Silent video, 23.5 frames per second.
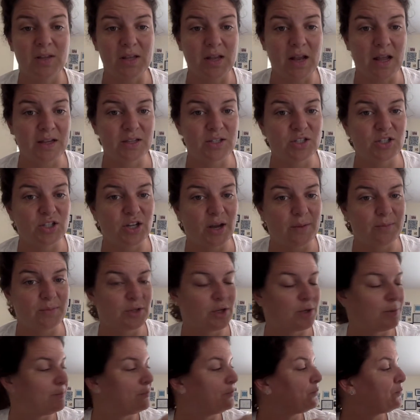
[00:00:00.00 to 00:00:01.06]
Next chapter.
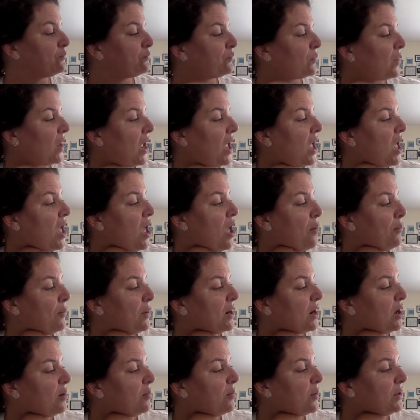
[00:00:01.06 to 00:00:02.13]
But
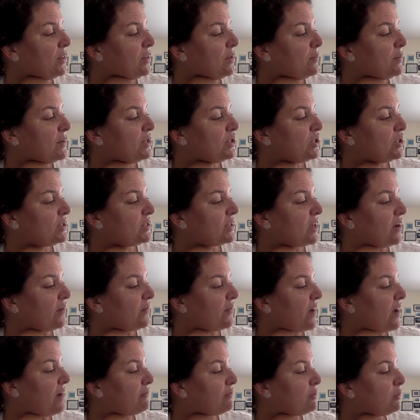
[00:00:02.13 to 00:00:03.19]
up on the Peach itself,
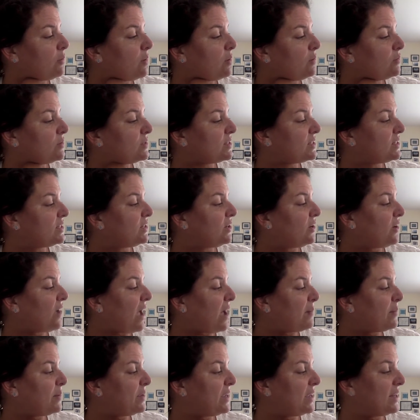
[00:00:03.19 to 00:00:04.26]
everyone was still
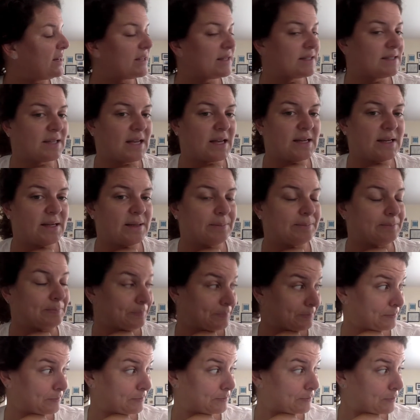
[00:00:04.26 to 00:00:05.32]
happy and excited.
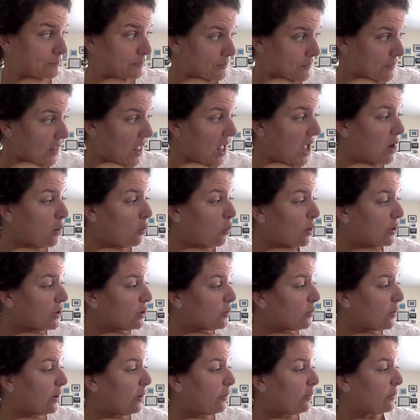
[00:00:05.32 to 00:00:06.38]
I wonder
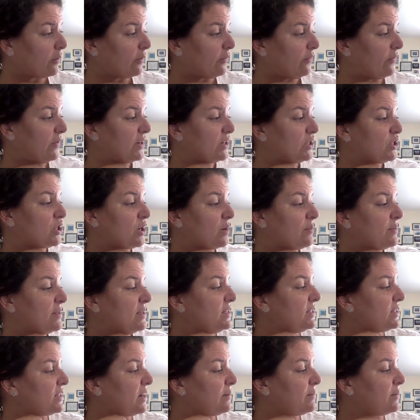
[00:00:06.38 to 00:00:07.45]
where we'll finish up this
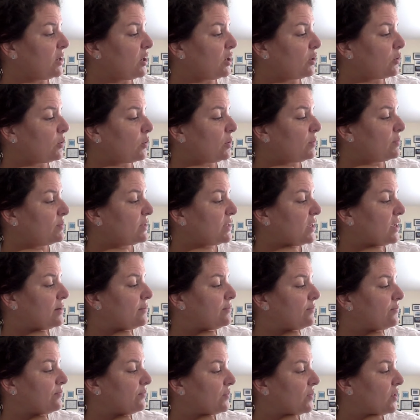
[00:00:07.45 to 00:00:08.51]
time, the earthworm said.
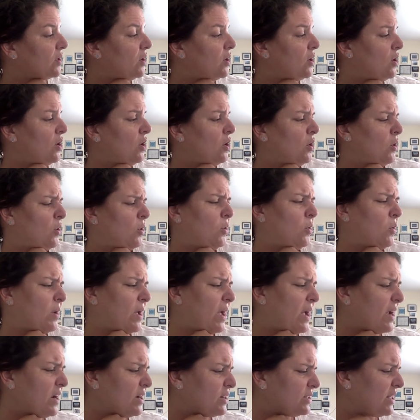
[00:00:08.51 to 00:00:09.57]
Who
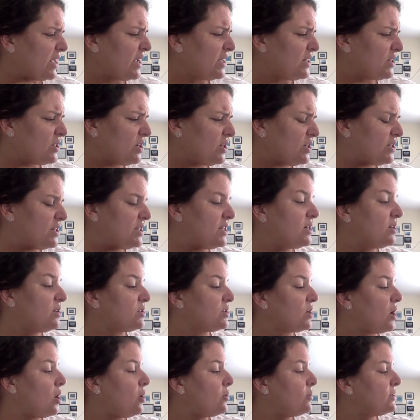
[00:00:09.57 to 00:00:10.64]
cares, they answered.
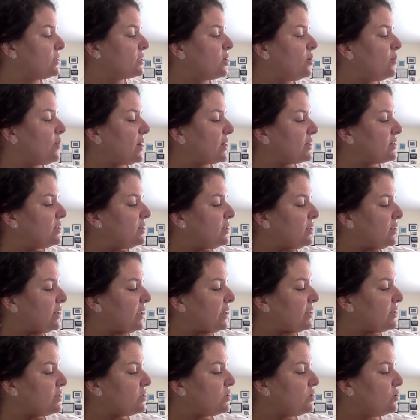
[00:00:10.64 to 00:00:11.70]
Seagulls always go back to the
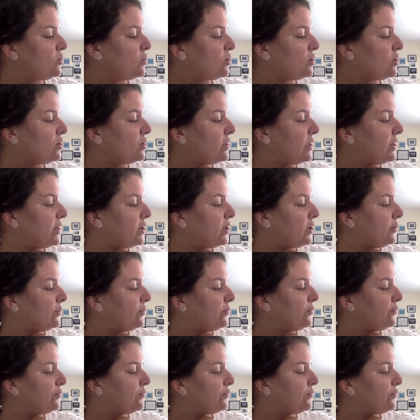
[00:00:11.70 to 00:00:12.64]
land sooner or later.